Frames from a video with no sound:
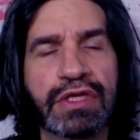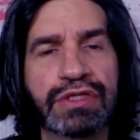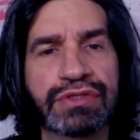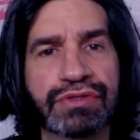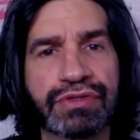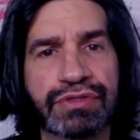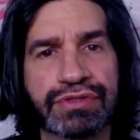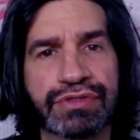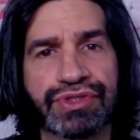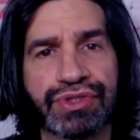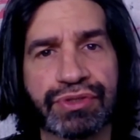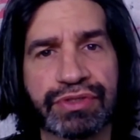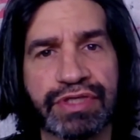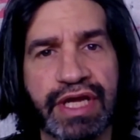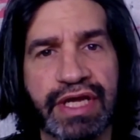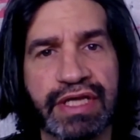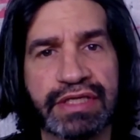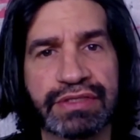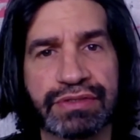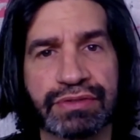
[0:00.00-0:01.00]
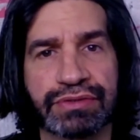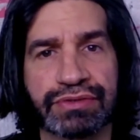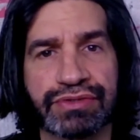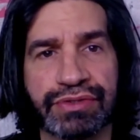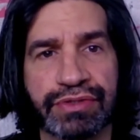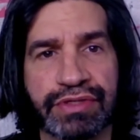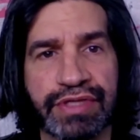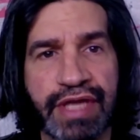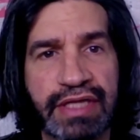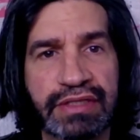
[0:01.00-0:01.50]
So the short answer
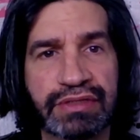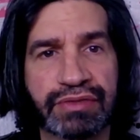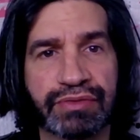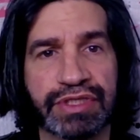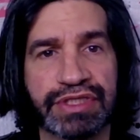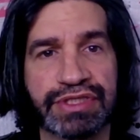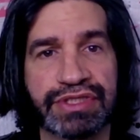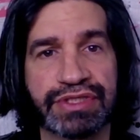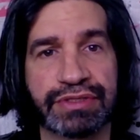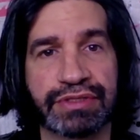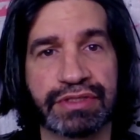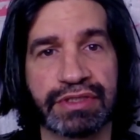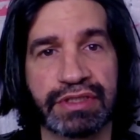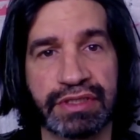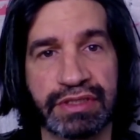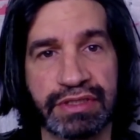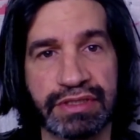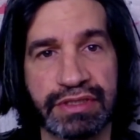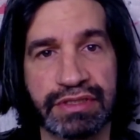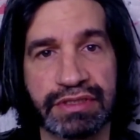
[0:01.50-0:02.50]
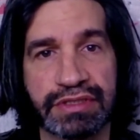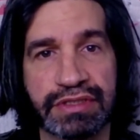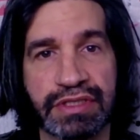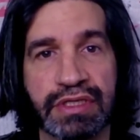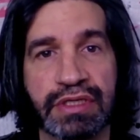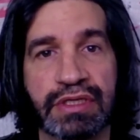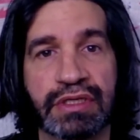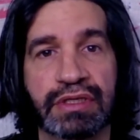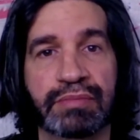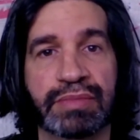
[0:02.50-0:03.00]
to that question is
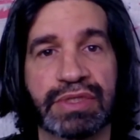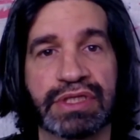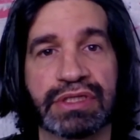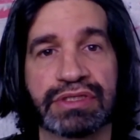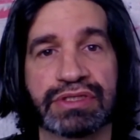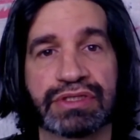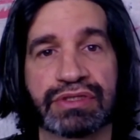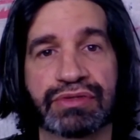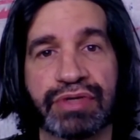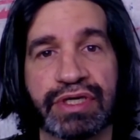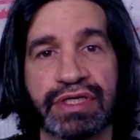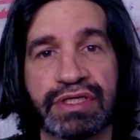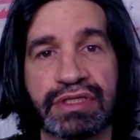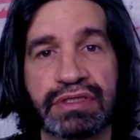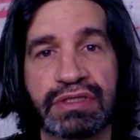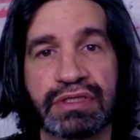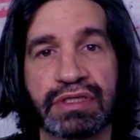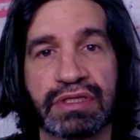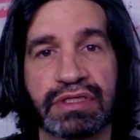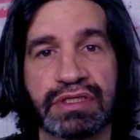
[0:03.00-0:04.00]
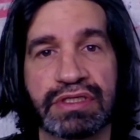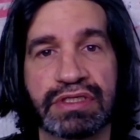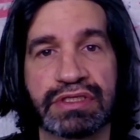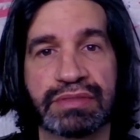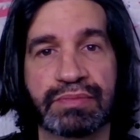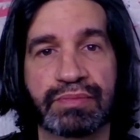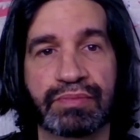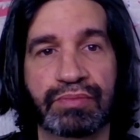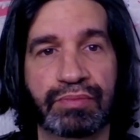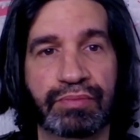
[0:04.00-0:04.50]
because credit
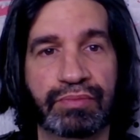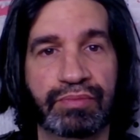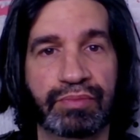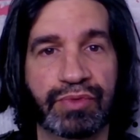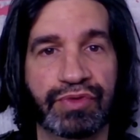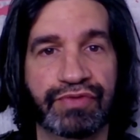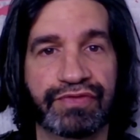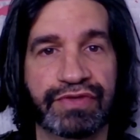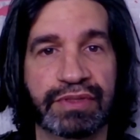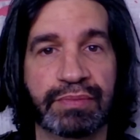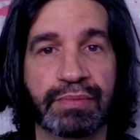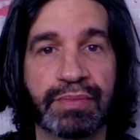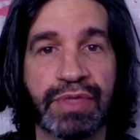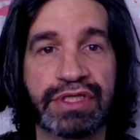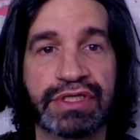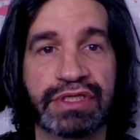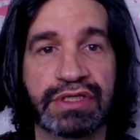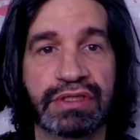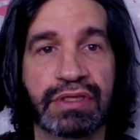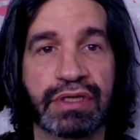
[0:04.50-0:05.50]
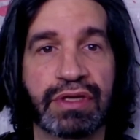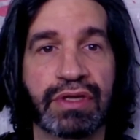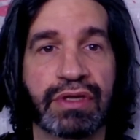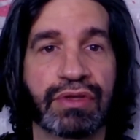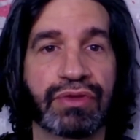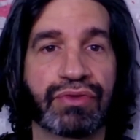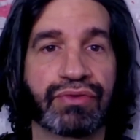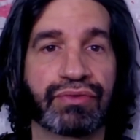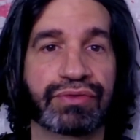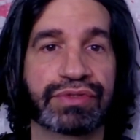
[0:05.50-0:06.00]
is moving money
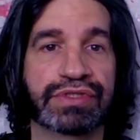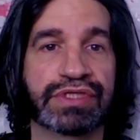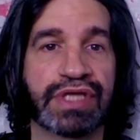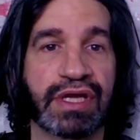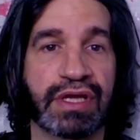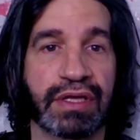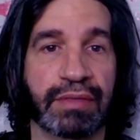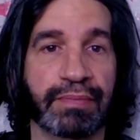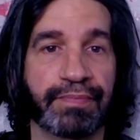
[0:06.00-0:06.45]
through time.